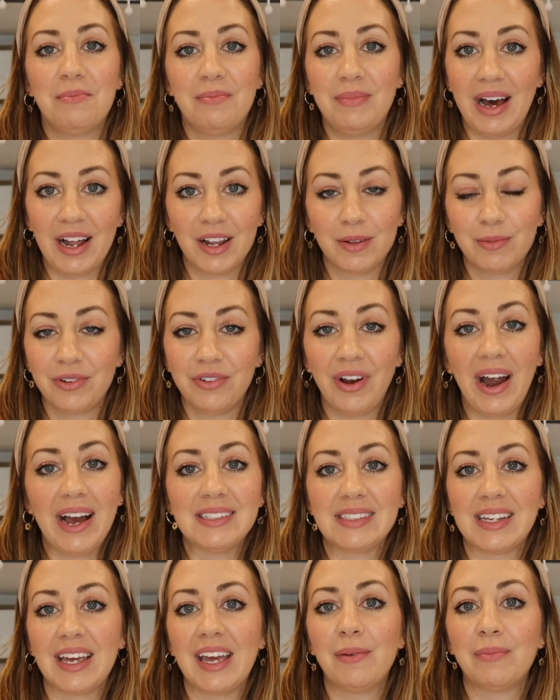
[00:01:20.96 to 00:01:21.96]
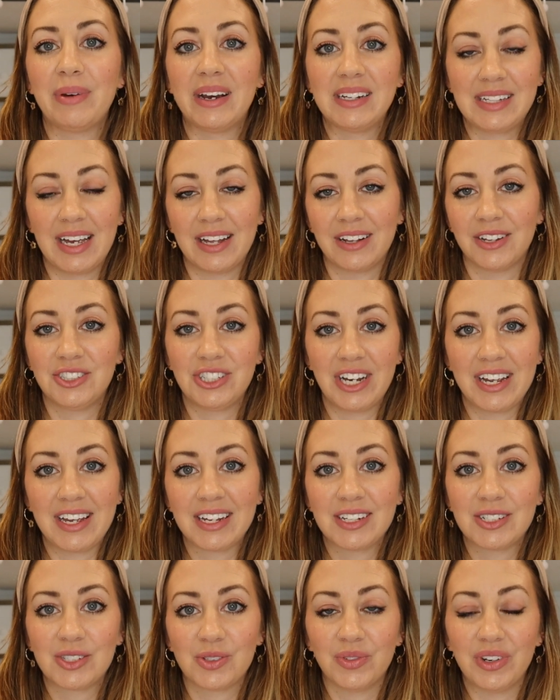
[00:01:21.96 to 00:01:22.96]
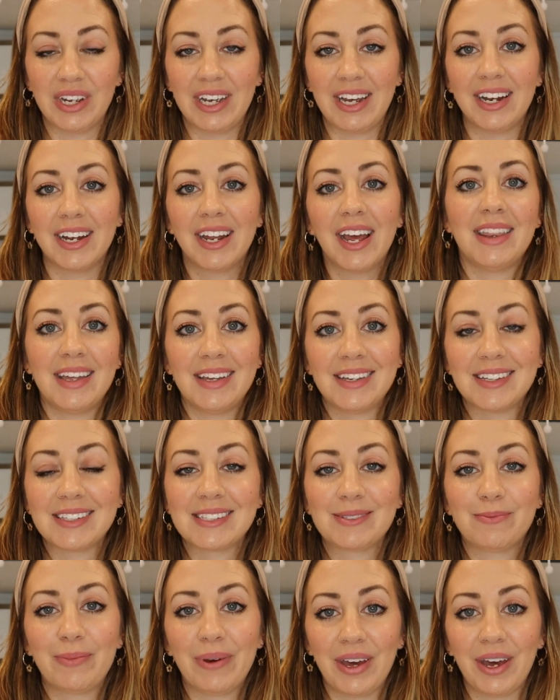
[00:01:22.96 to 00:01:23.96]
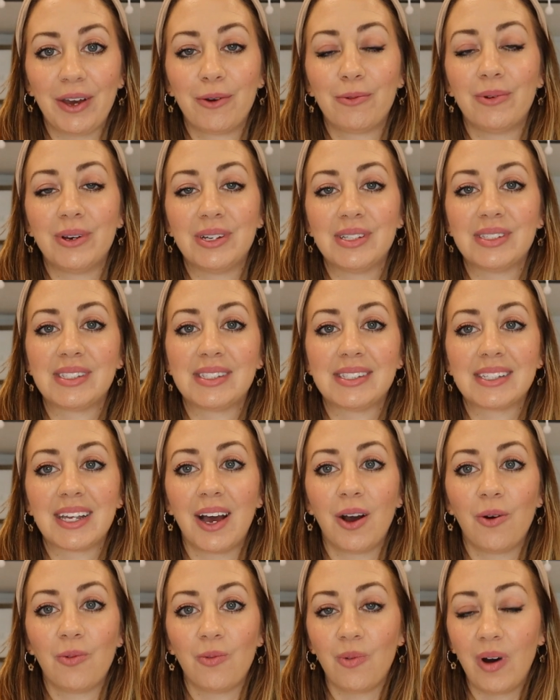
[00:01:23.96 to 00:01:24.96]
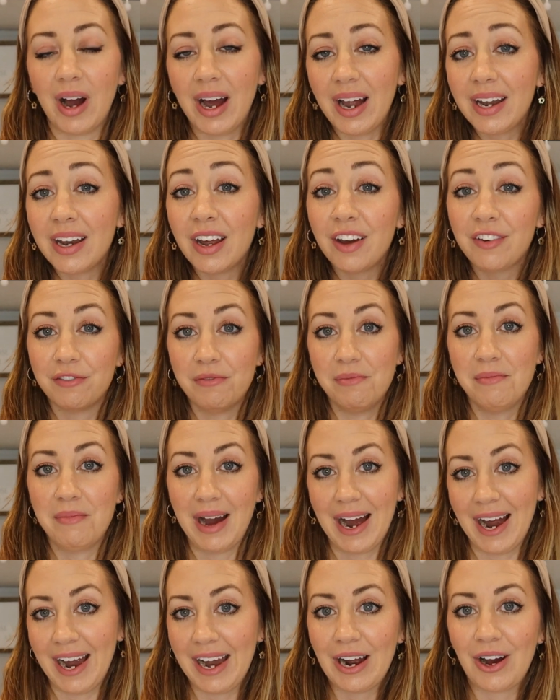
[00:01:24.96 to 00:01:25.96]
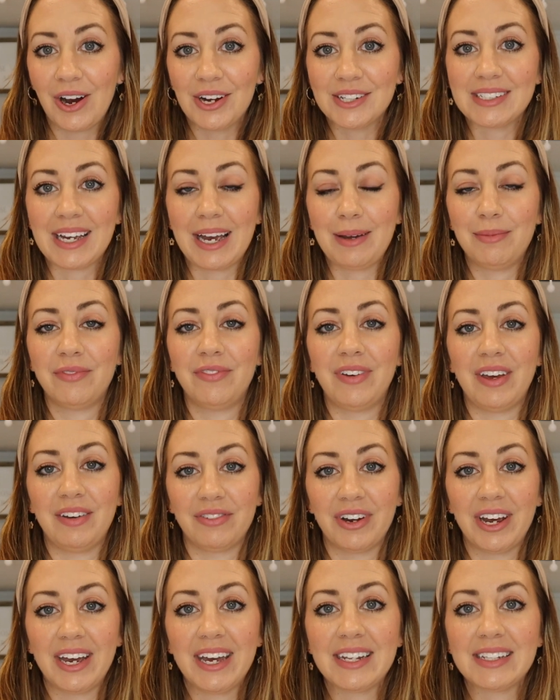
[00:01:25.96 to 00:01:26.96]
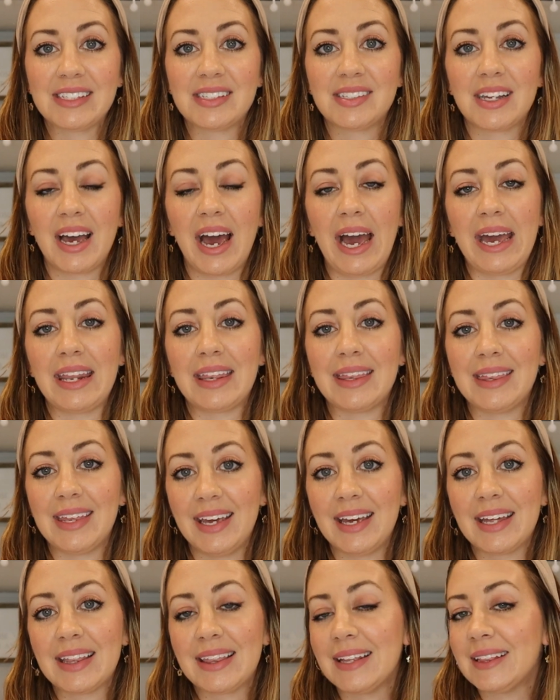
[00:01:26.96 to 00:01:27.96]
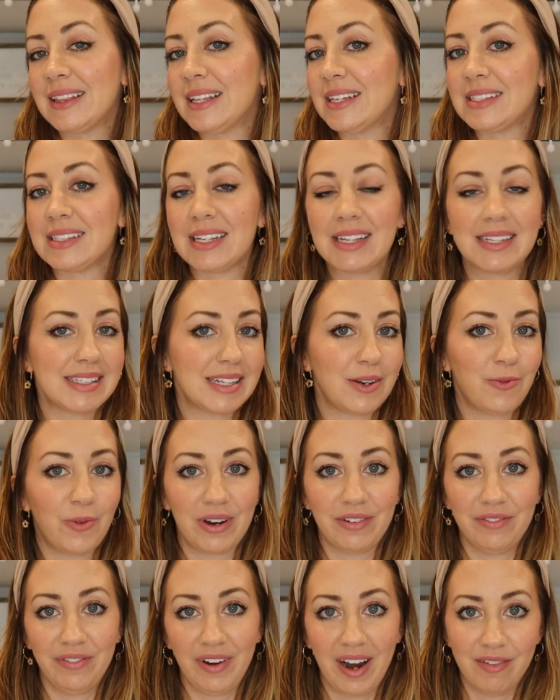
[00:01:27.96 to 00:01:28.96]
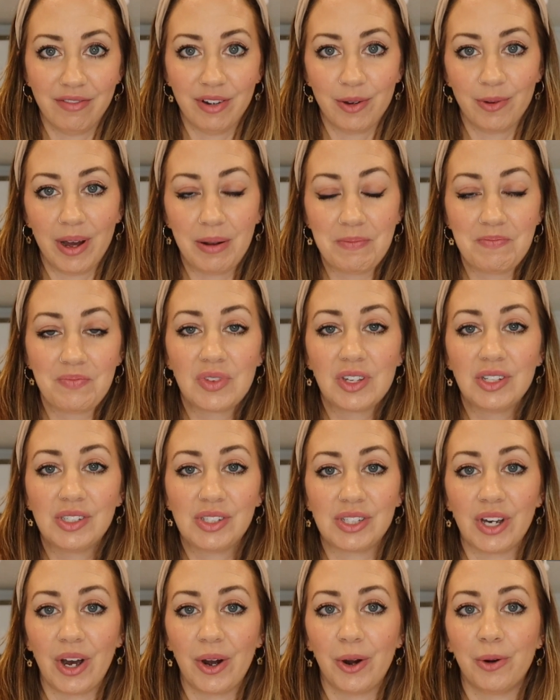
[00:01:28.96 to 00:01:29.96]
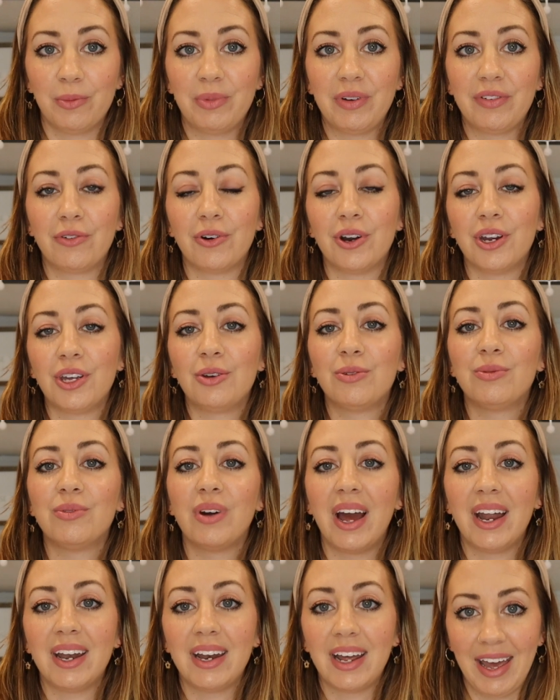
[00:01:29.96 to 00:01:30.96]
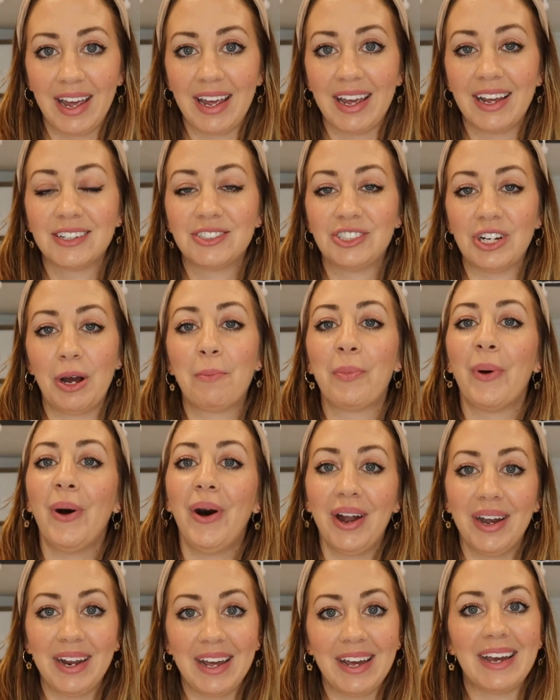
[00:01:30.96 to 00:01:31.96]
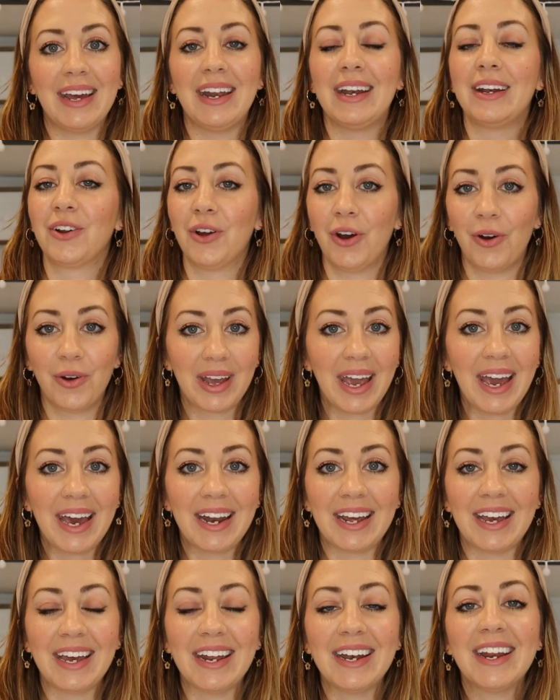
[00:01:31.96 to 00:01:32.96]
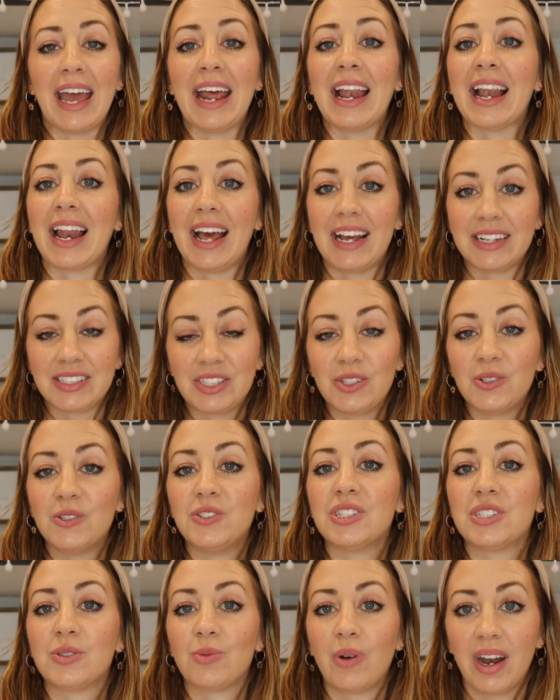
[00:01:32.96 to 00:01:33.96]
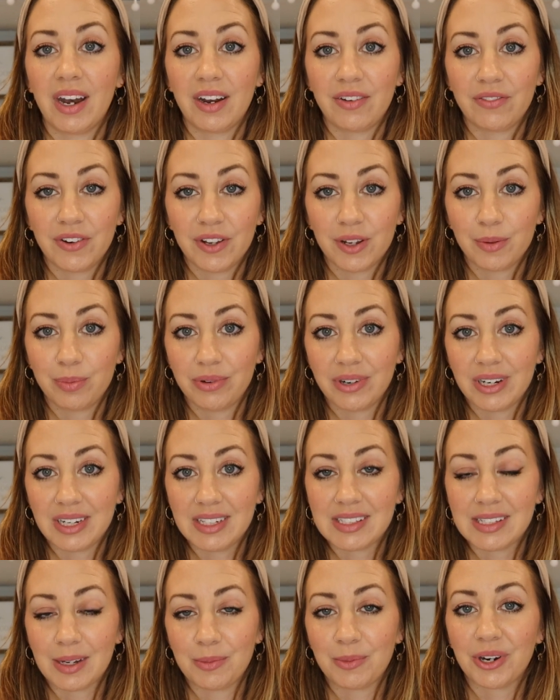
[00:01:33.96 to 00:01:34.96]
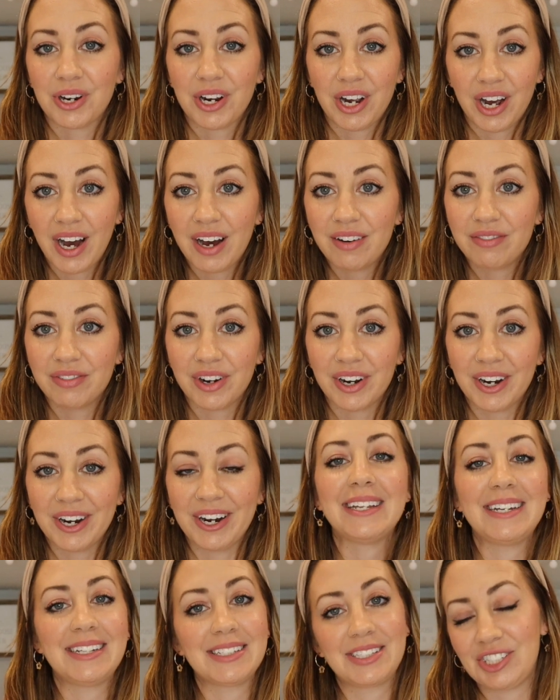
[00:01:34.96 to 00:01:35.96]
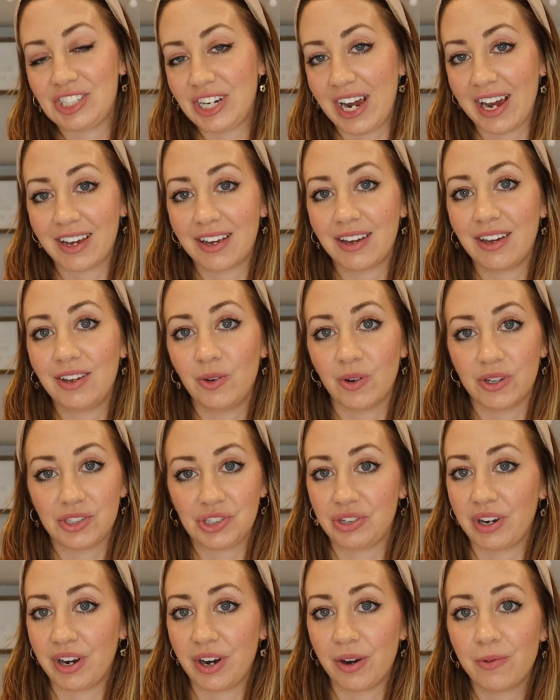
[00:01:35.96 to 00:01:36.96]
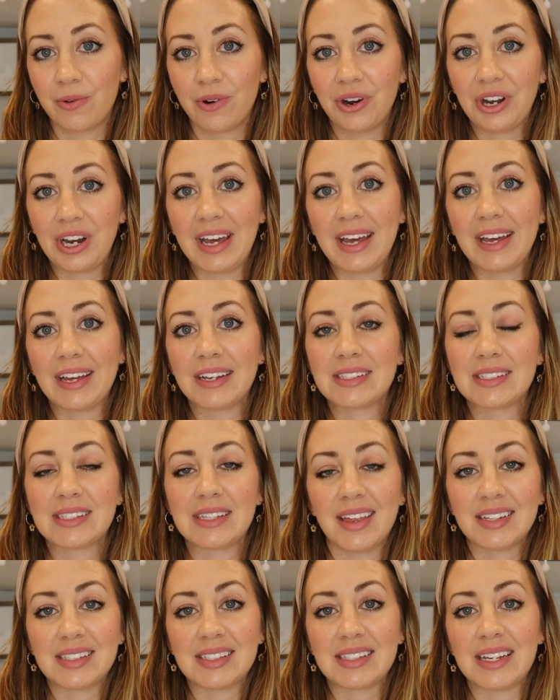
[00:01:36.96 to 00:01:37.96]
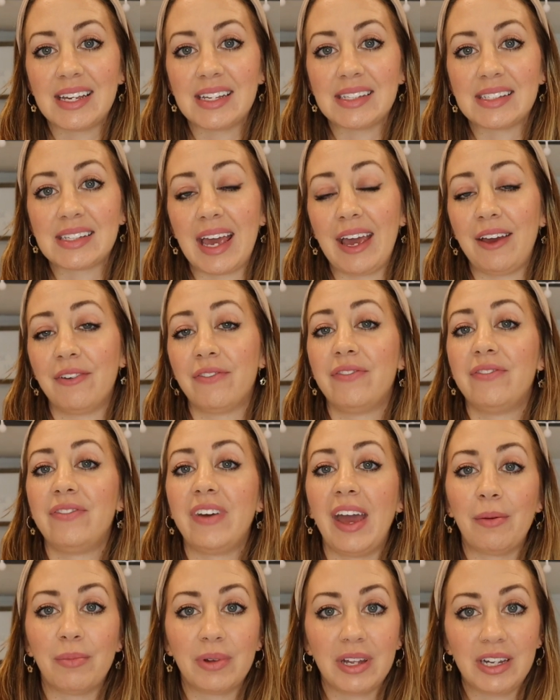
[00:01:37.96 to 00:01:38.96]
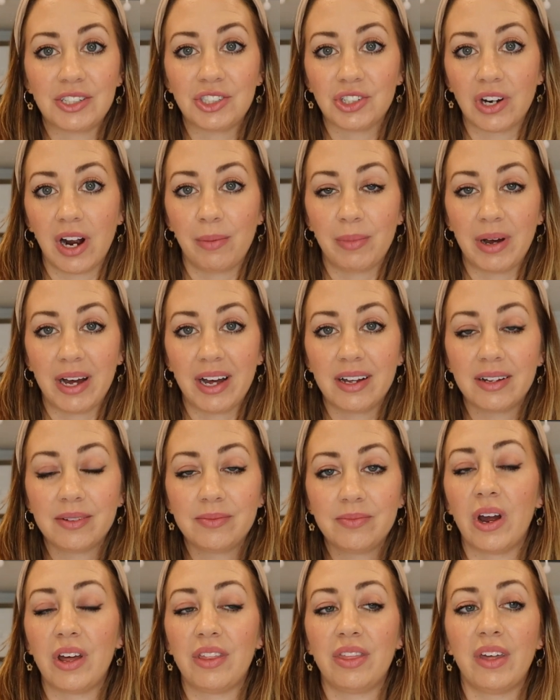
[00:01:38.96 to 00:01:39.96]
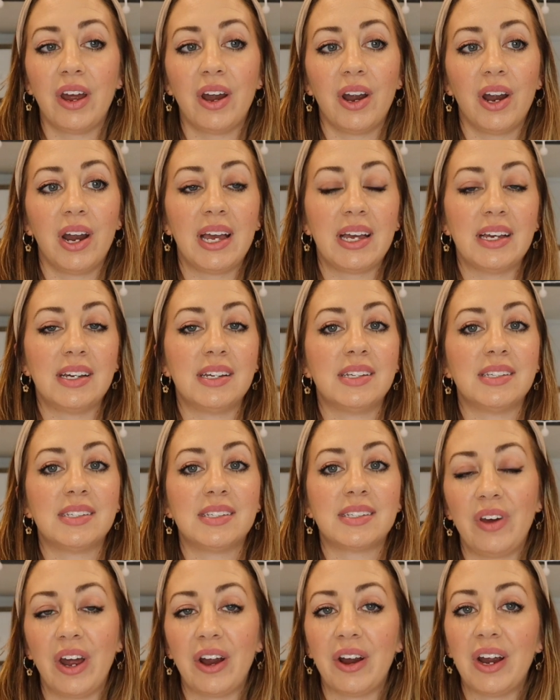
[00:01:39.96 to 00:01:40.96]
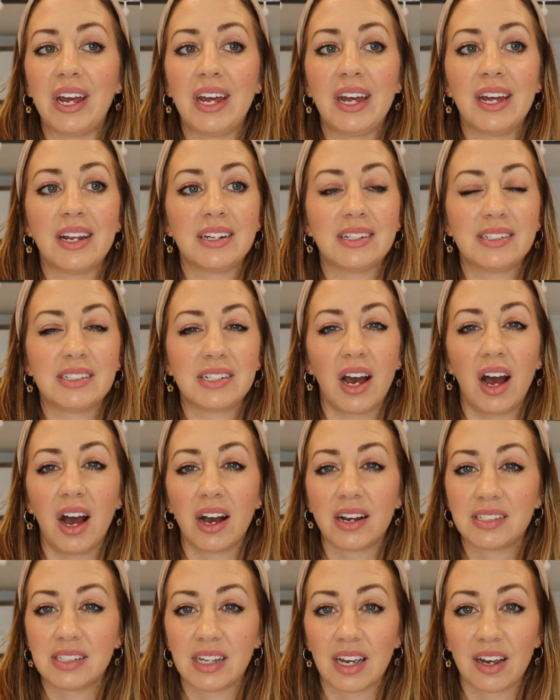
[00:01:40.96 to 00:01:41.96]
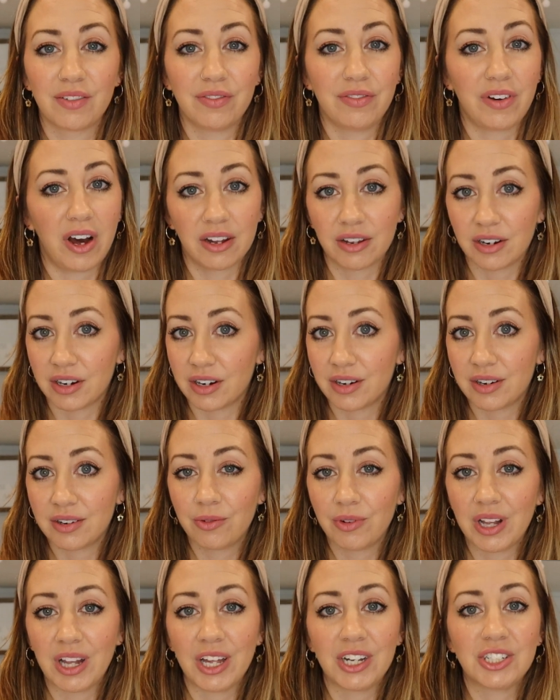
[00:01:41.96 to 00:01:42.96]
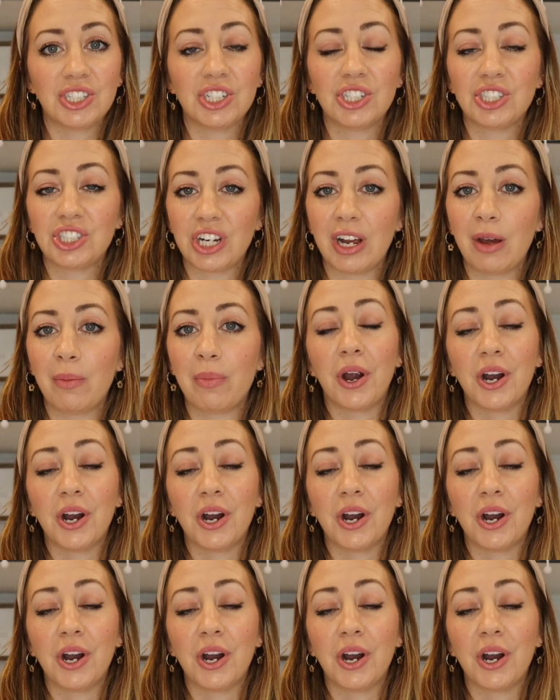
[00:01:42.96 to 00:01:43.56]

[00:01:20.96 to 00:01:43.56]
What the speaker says: Malibu Rising by Taylor Jenkins Reid. This book was one of my all-time favorites. I think that this isn't one for everyone. So before you run and jump on it and go get it, unless you just want it for the pretty summer cover, please check your trigger warnings. This is a family drama where there is very toxic father relationship.